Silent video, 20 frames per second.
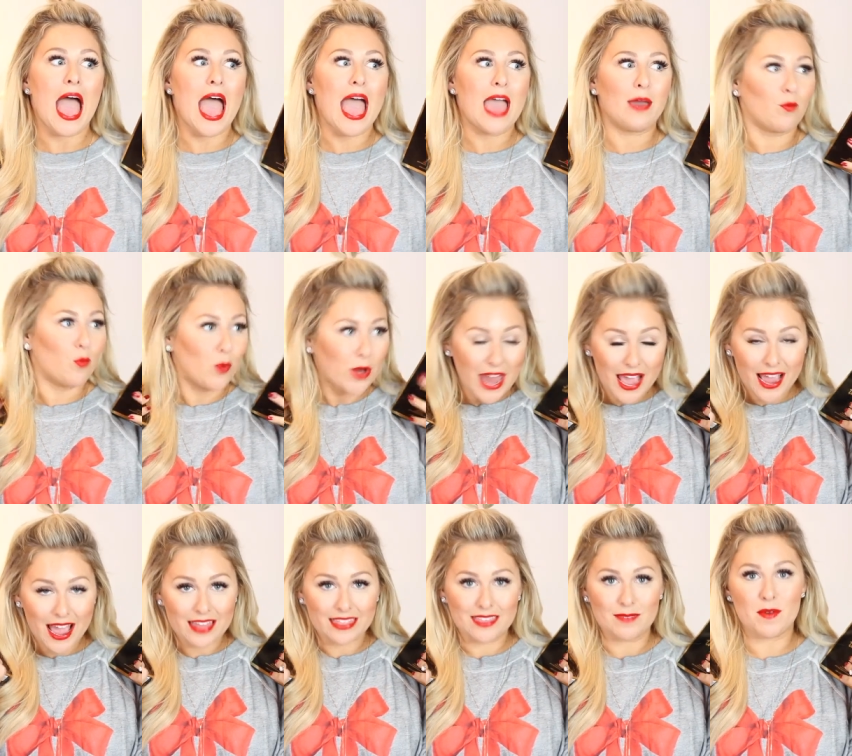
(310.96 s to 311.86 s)
and when I
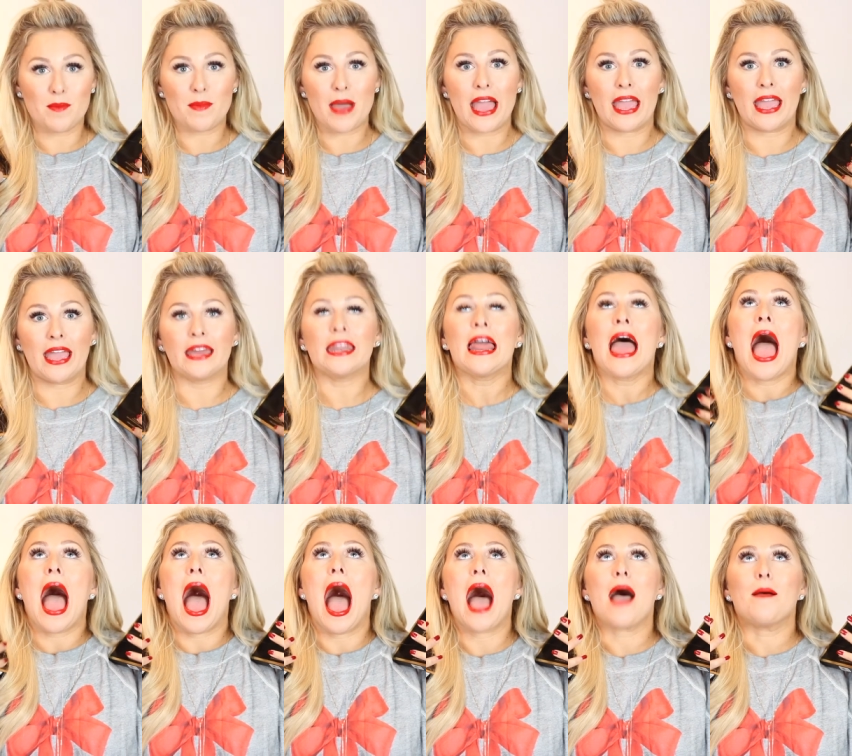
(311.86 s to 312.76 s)
got them in my hand,
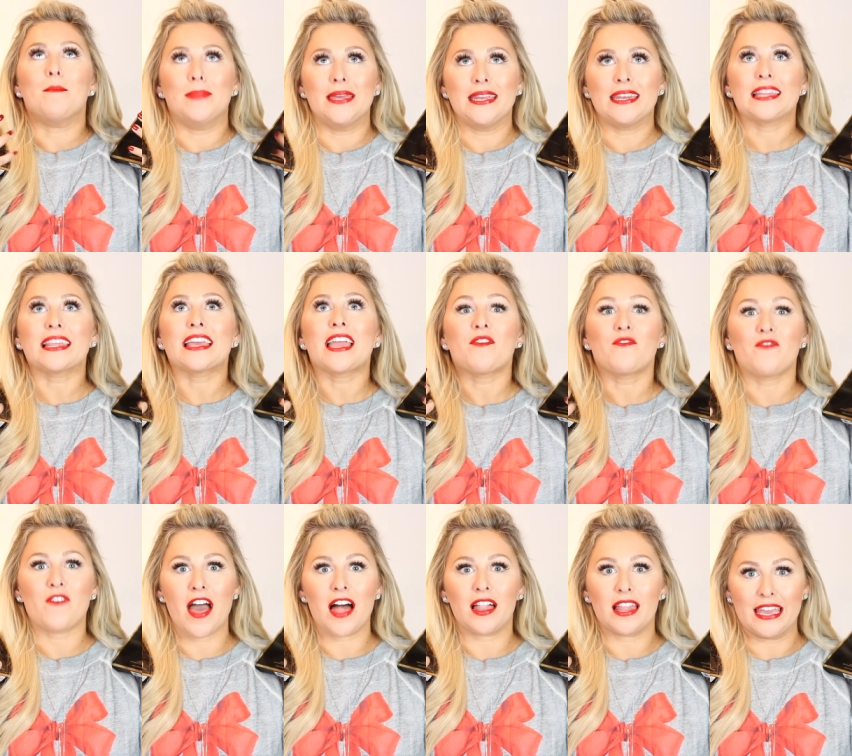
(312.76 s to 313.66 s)
I immediately
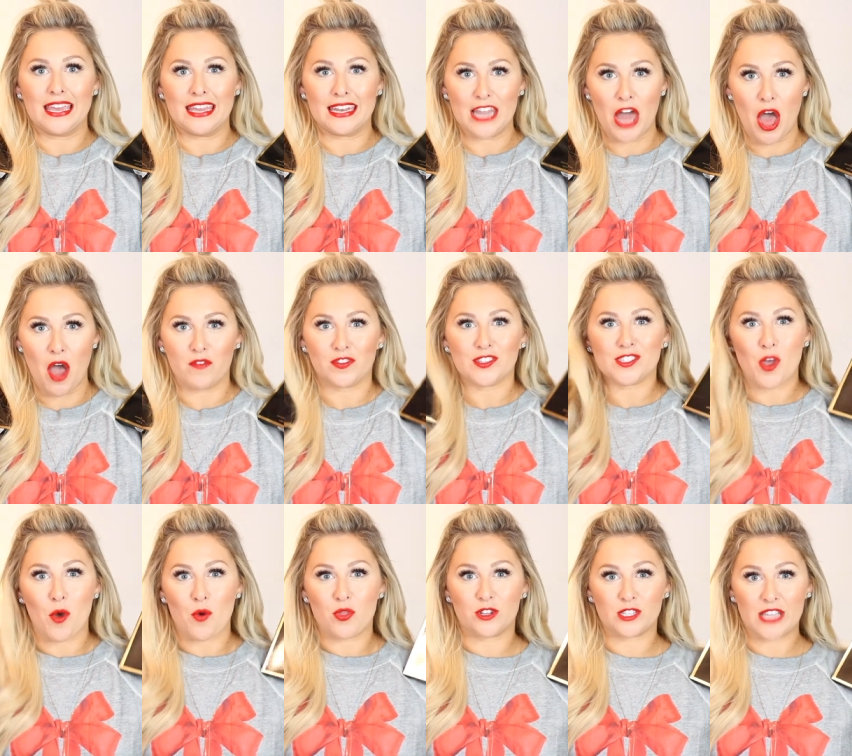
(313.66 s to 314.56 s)
fell in love.
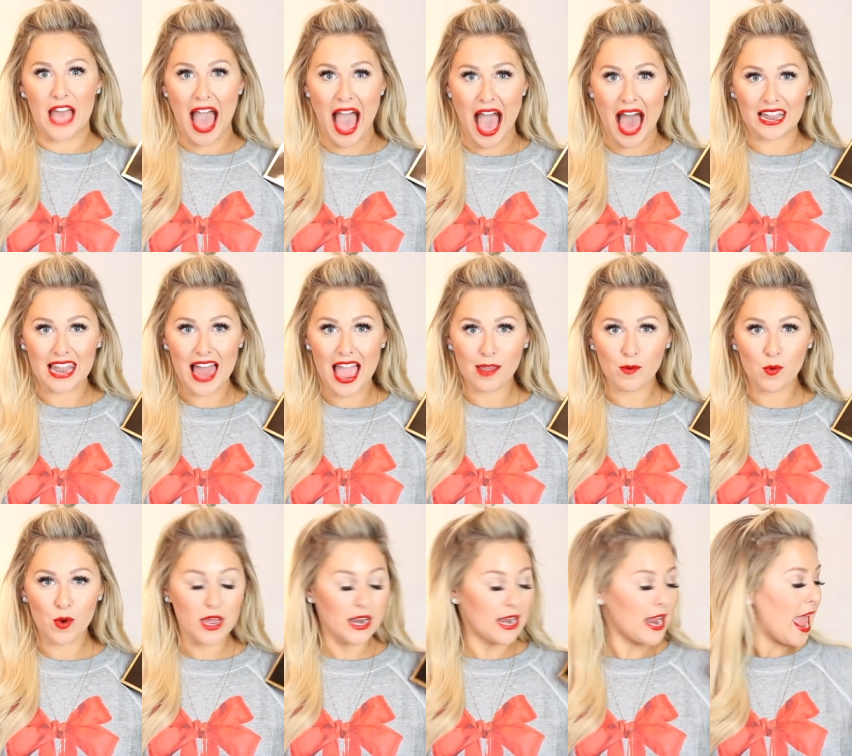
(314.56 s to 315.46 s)
So there's a highlight
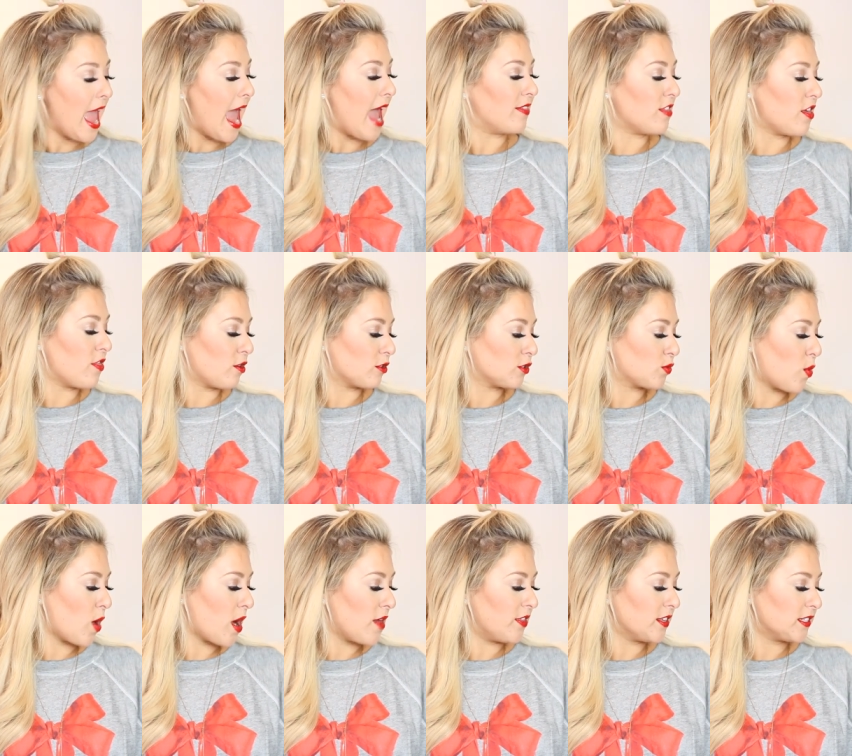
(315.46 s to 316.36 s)
one, and then there's
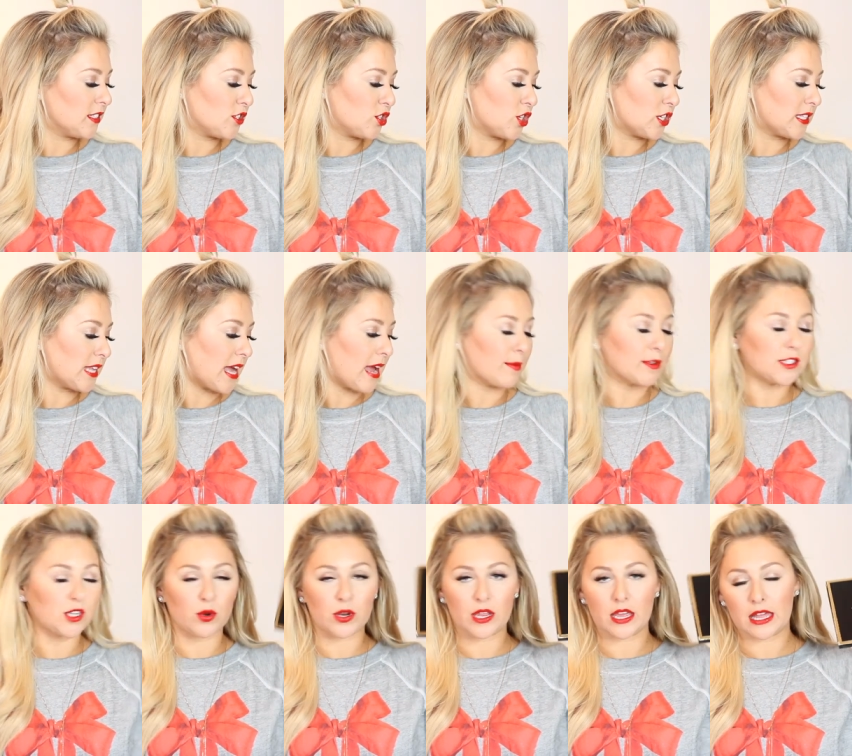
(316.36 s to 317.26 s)
one, this is just the
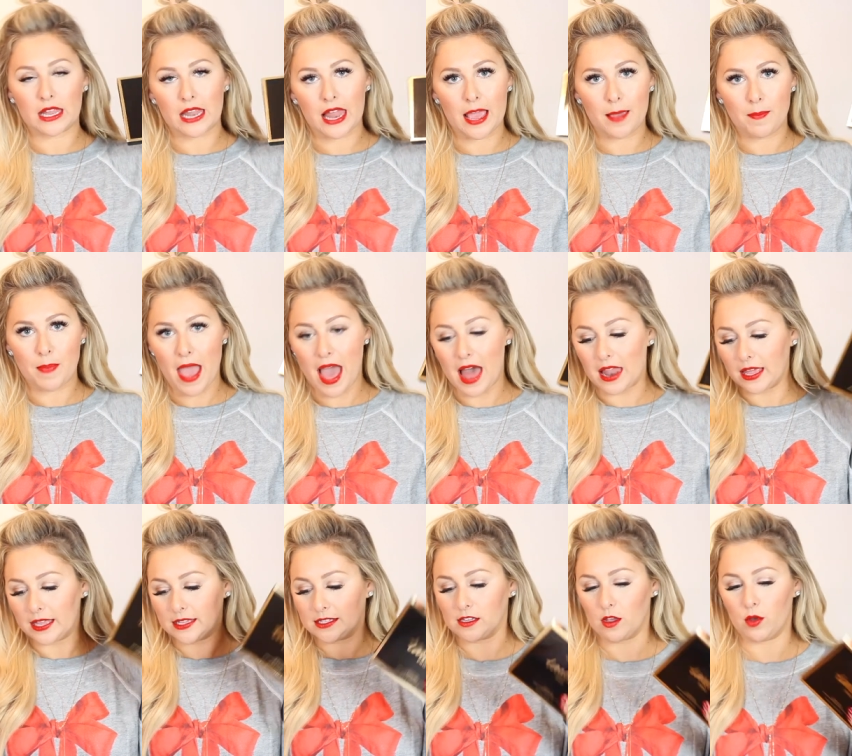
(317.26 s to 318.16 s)
Amazonian Clay
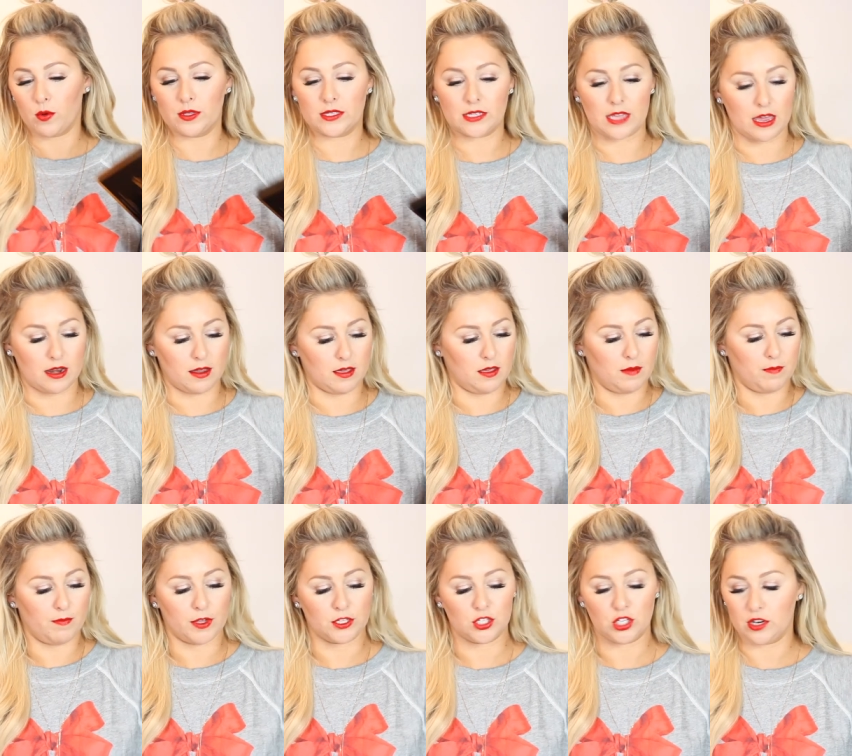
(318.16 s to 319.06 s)
palette, so it's got a
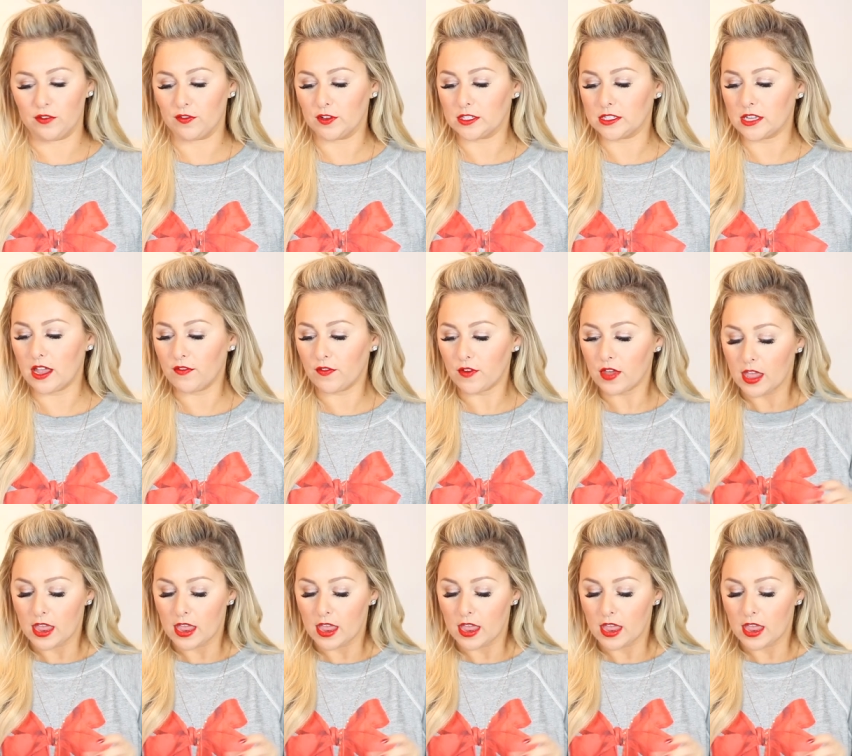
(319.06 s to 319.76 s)
bunch of different stuff.